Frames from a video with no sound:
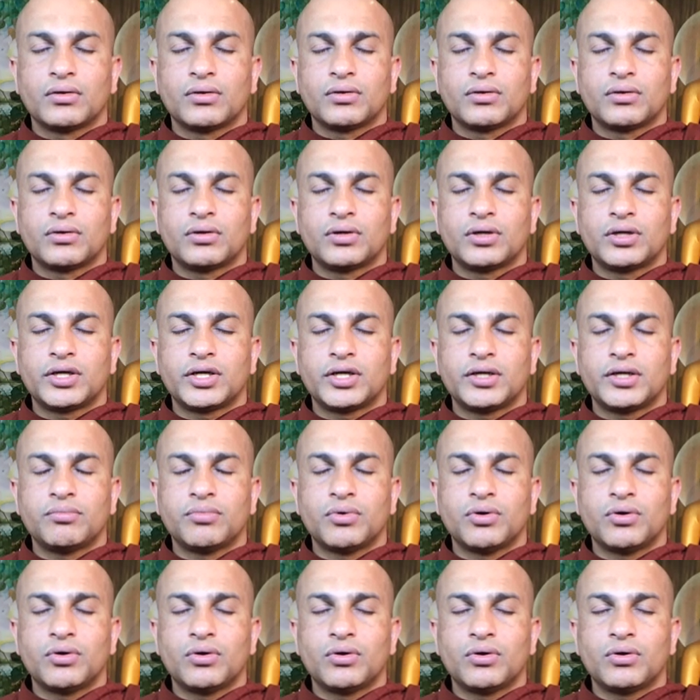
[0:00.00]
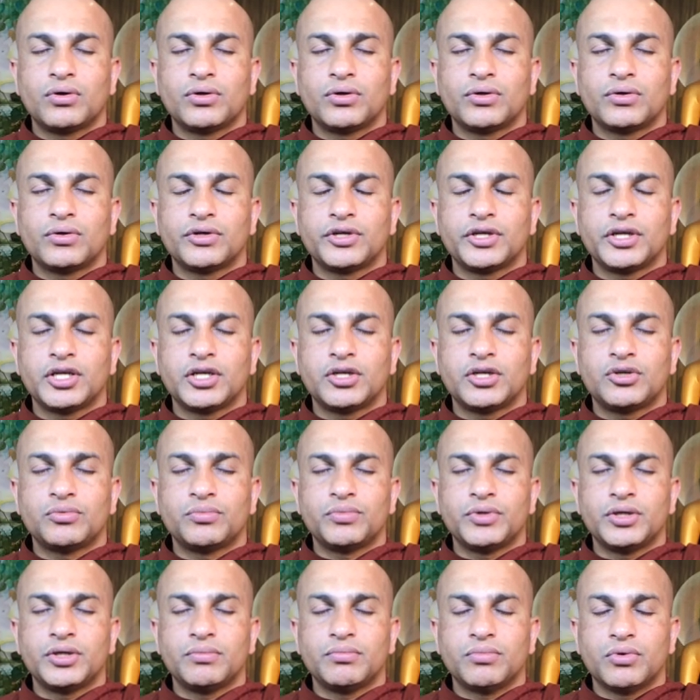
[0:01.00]
already born or yet to
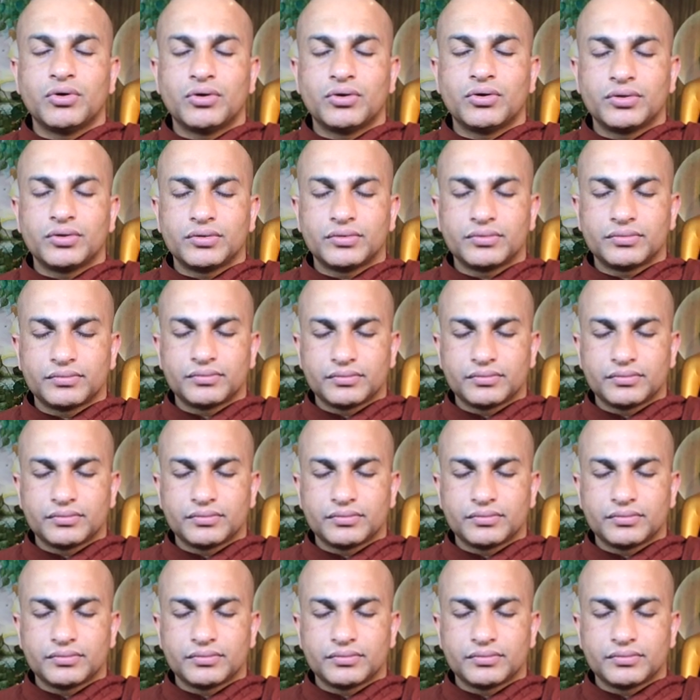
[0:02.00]
be born.